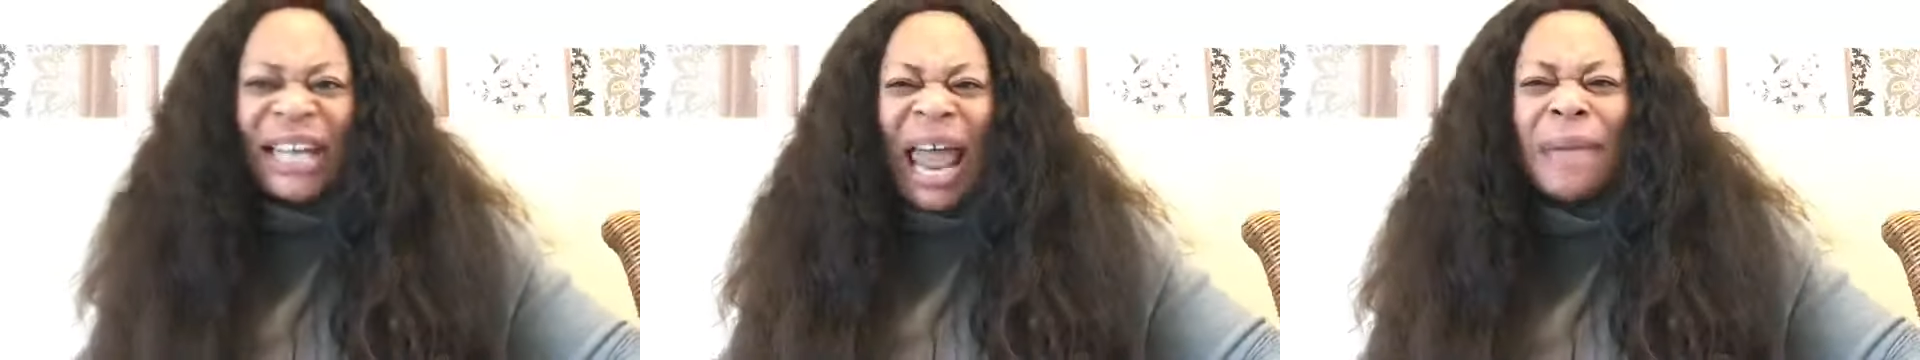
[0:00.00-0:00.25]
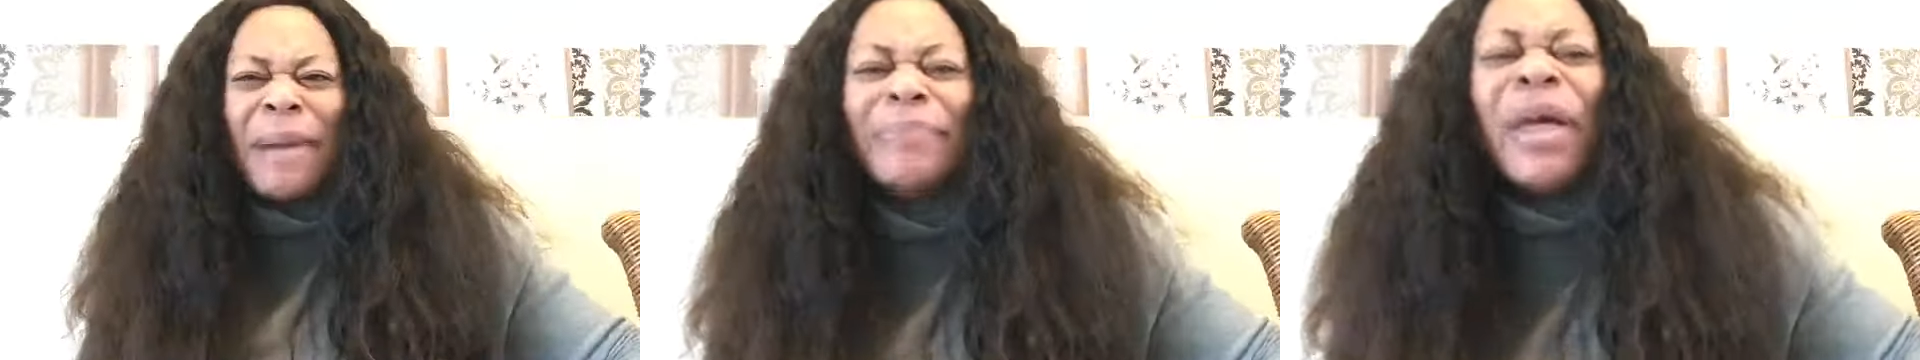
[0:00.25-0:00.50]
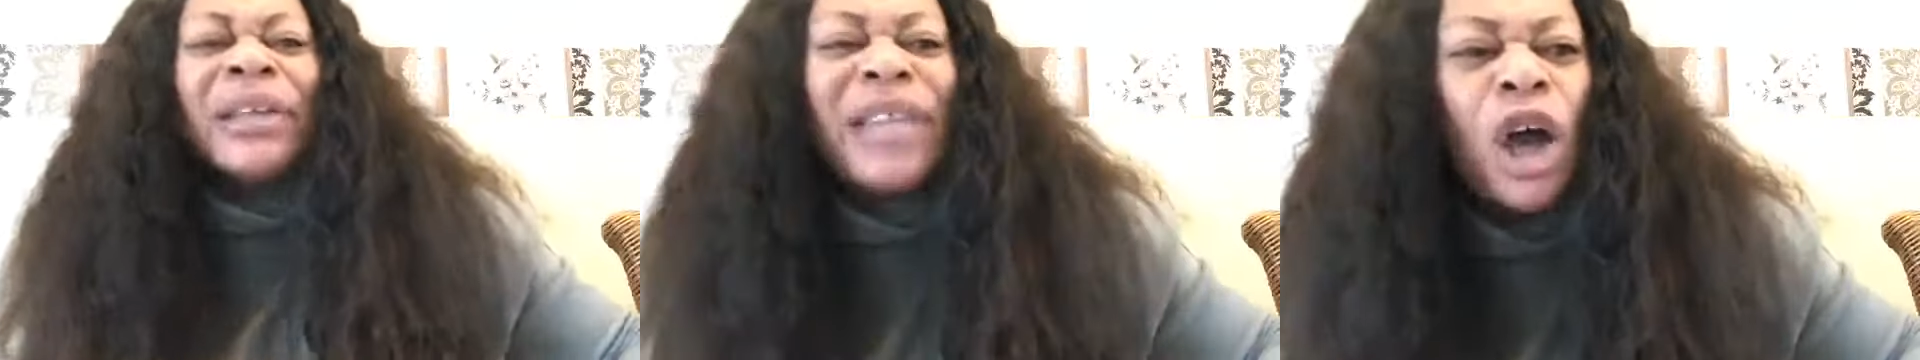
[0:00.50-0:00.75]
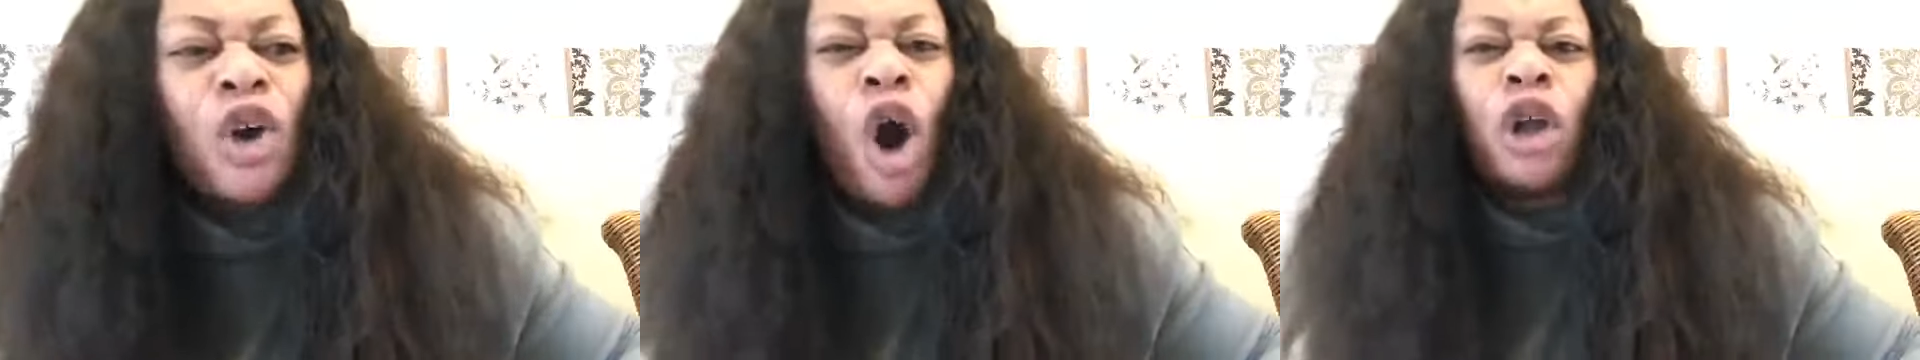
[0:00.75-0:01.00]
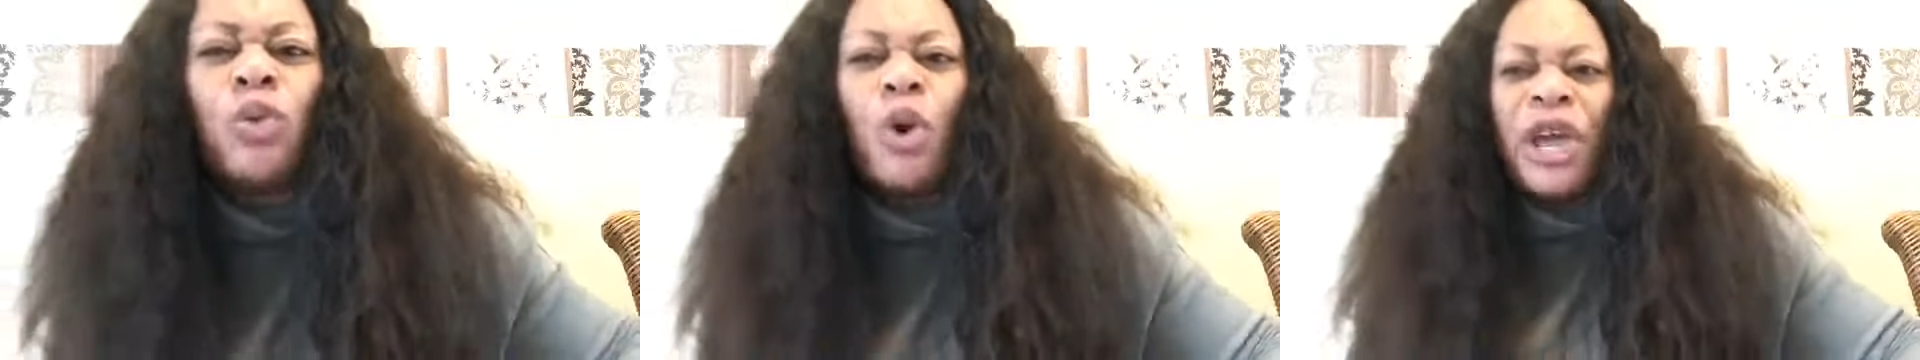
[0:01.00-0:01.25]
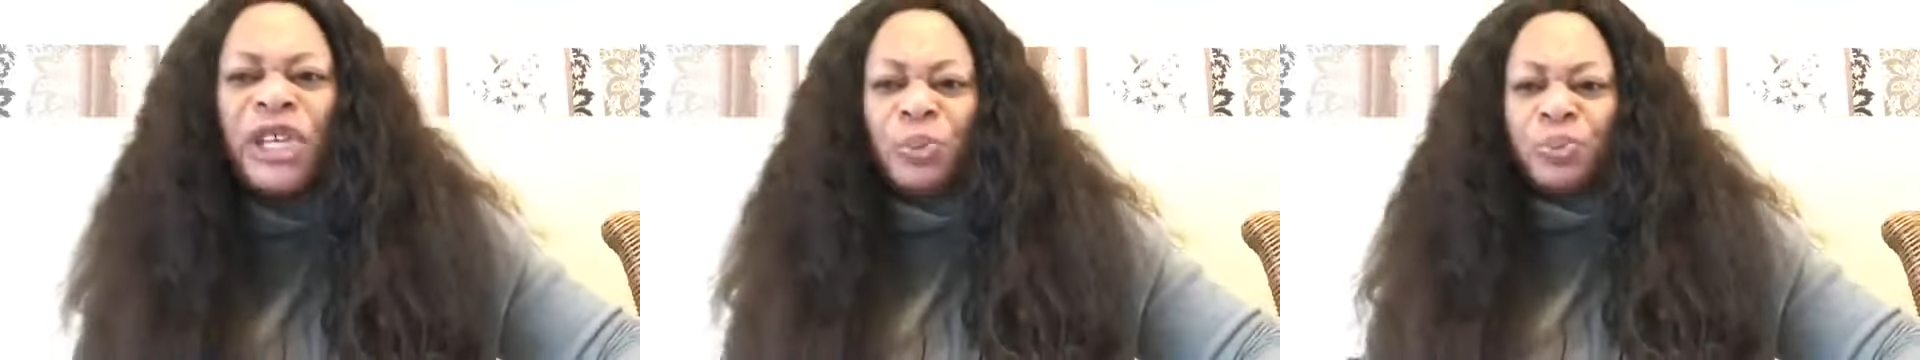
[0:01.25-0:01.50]
name the God
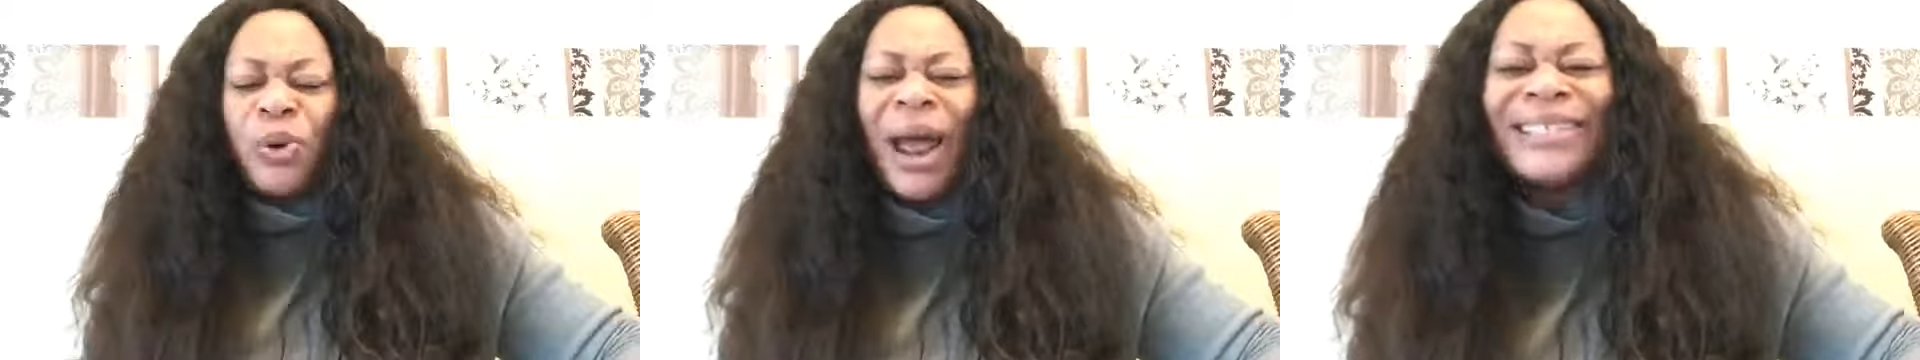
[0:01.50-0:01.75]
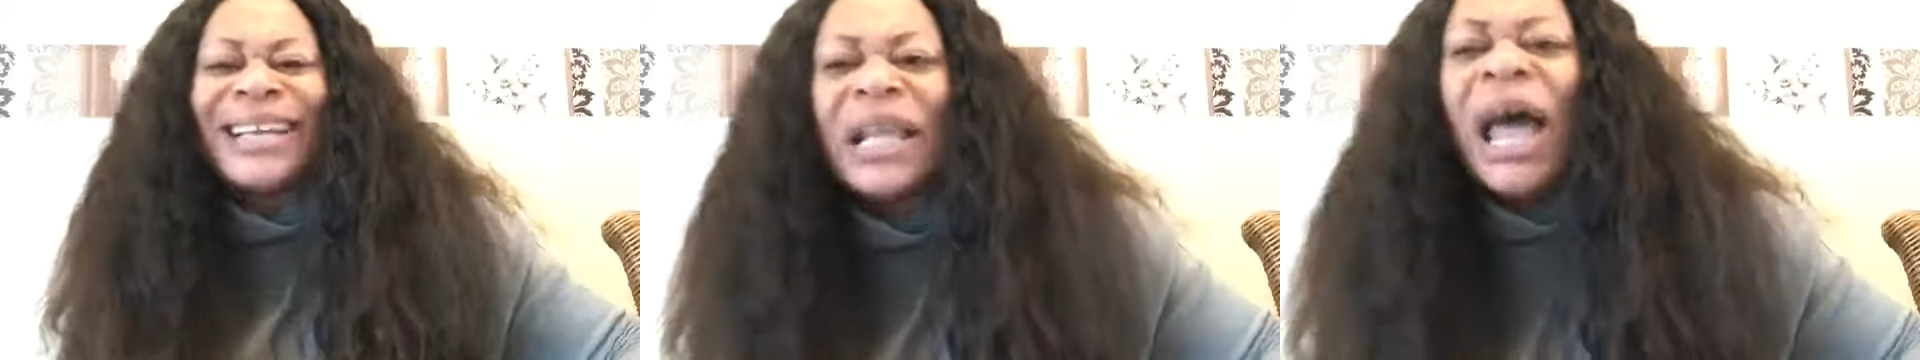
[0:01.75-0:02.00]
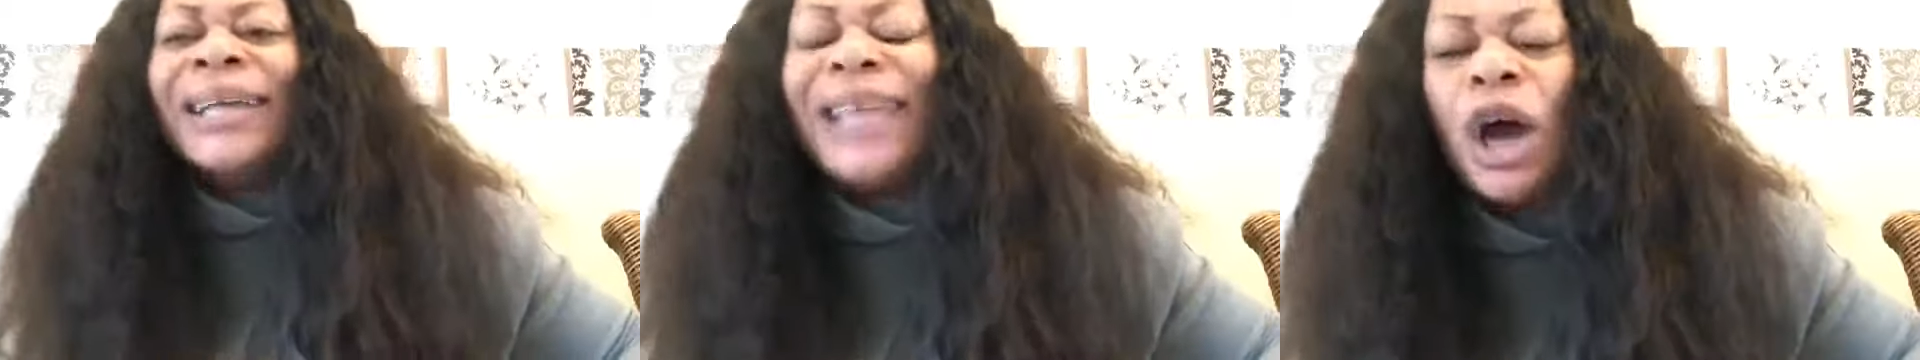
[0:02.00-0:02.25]
who is present?